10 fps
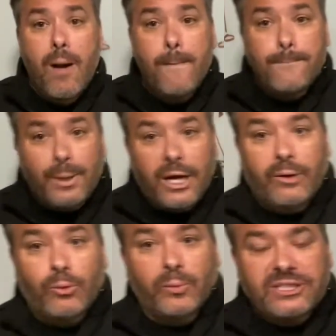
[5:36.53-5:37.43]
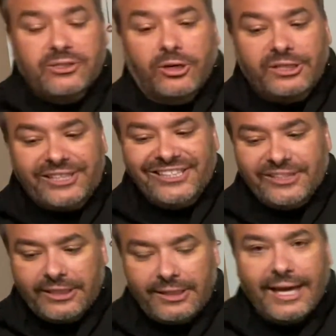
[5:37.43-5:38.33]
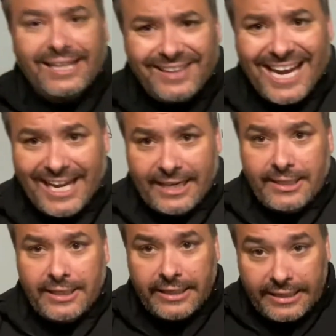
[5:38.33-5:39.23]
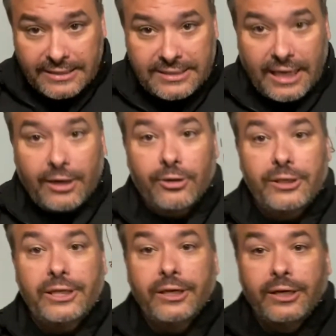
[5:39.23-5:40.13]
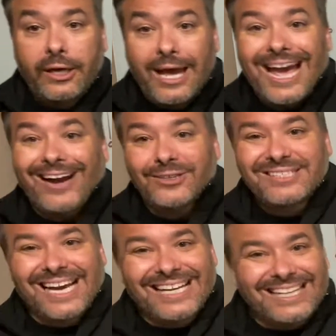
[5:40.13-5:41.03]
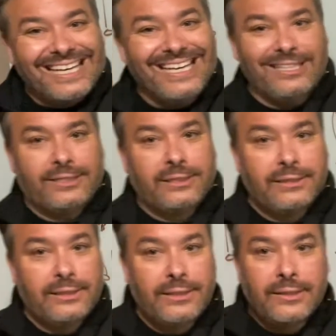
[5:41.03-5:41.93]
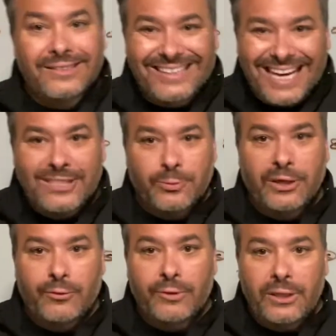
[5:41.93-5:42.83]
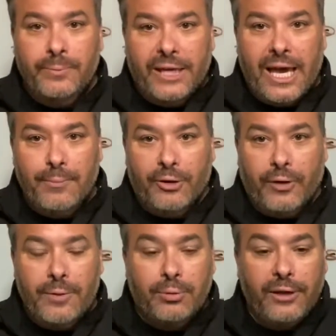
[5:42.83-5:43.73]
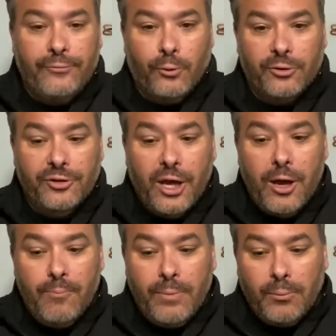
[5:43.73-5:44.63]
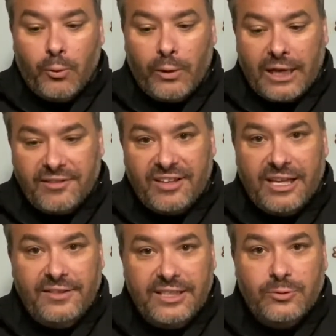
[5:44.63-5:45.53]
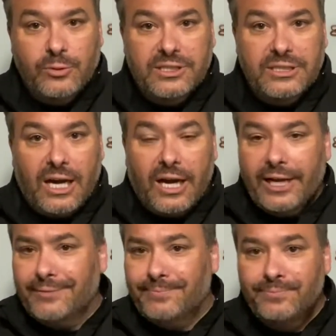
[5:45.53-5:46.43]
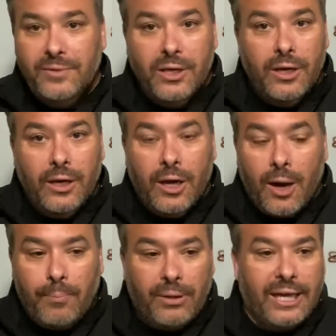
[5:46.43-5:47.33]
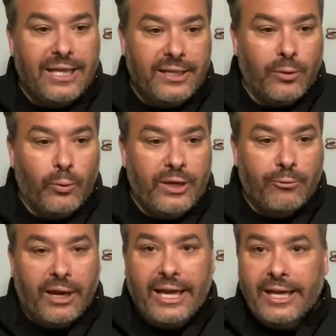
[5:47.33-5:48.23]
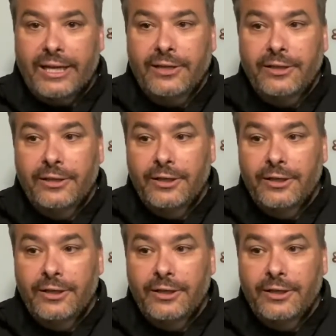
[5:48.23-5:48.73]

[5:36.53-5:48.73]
But when we started teaching it like that, inside early, outside late, that's when it really became a great play for us. Remember what I said, this was not a play that we ran